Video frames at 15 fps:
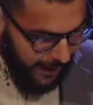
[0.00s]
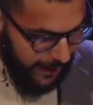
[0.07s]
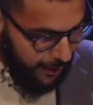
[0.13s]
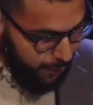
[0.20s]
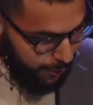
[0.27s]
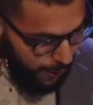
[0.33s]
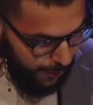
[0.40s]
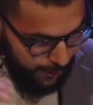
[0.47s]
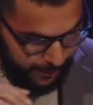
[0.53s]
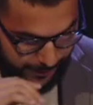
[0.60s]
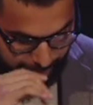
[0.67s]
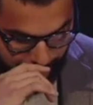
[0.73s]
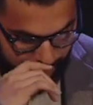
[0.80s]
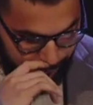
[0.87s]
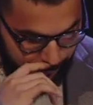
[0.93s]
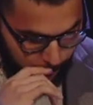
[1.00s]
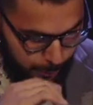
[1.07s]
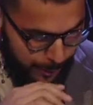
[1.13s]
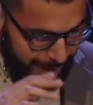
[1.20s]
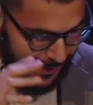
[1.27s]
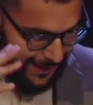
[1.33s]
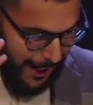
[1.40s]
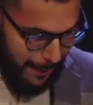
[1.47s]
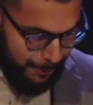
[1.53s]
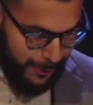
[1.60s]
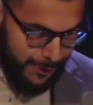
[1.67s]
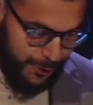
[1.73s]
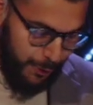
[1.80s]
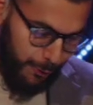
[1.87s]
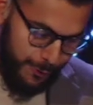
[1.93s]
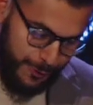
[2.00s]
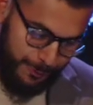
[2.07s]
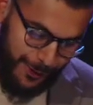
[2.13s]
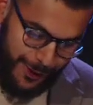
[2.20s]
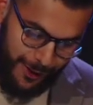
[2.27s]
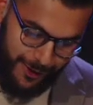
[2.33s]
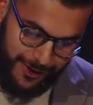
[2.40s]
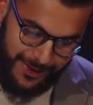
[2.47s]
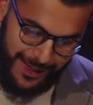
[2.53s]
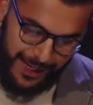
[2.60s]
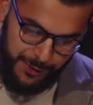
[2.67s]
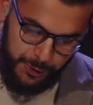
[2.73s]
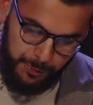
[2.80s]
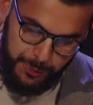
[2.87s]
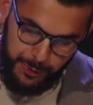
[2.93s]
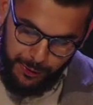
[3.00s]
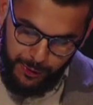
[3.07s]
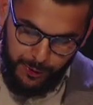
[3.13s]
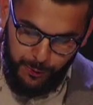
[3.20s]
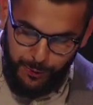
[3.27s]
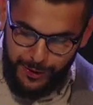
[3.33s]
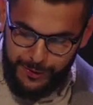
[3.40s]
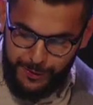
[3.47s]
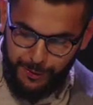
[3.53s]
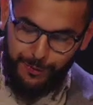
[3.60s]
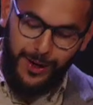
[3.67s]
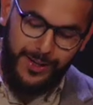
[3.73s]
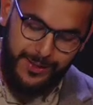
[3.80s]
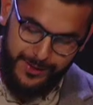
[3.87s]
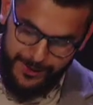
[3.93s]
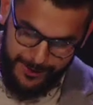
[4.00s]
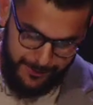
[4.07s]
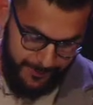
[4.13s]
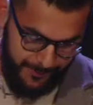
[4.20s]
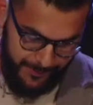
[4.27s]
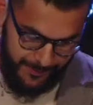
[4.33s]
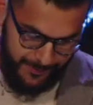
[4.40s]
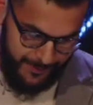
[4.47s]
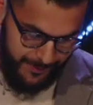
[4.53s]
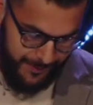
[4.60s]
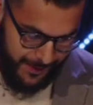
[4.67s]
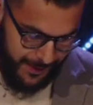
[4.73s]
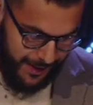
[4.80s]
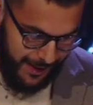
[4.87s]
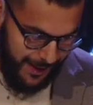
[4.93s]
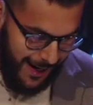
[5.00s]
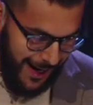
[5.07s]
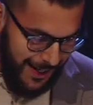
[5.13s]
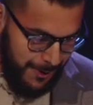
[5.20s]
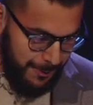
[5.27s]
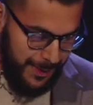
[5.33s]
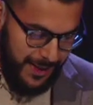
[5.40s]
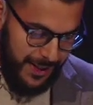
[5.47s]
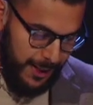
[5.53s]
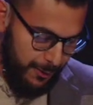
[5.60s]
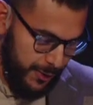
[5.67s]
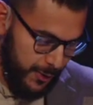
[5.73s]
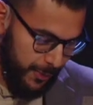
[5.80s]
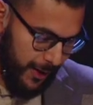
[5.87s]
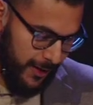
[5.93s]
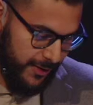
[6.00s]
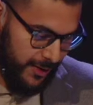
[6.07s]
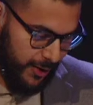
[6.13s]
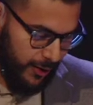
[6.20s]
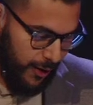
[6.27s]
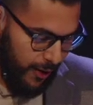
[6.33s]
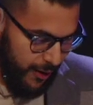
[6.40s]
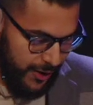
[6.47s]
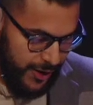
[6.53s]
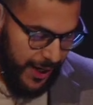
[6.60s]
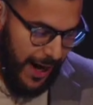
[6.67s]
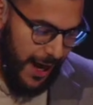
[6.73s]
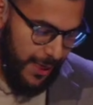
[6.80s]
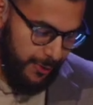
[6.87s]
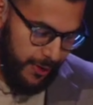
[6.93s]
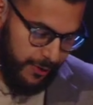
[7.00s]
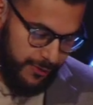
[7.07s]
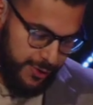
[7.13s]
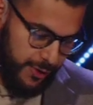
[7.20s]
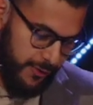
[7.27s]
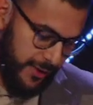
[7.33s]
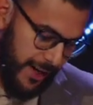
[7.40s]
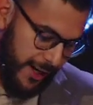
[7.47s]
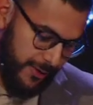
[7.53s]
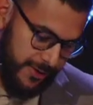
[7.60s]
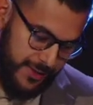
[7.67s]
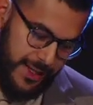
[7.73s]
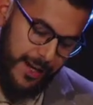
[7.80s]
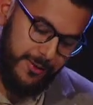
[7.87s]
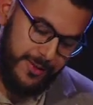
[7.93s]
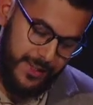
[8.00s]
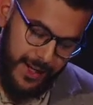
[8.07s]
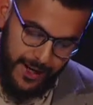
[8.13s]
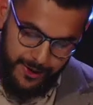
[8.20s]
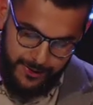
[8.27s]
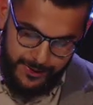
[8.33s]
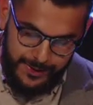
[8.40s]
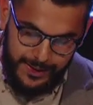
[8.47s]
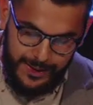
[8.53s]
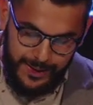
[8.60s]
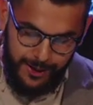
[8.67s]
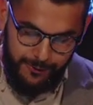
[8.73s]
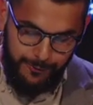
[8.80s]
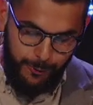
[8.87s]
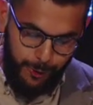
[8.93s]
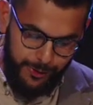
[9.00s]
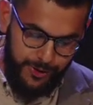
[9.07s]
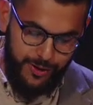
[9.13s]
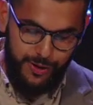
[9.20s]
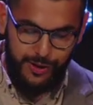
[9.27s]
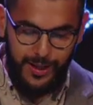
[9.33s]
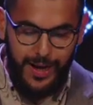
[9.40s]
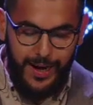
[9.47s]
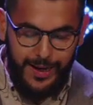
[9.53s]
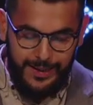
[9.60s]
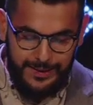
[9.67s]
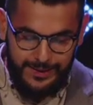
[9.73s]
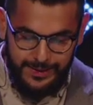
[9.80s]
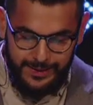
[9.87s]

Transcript: Here locally, former Indianapolis Colts player Daniel Muir was arrested. IMPD responds to a large gathering of juveniles downtown on 4th of July.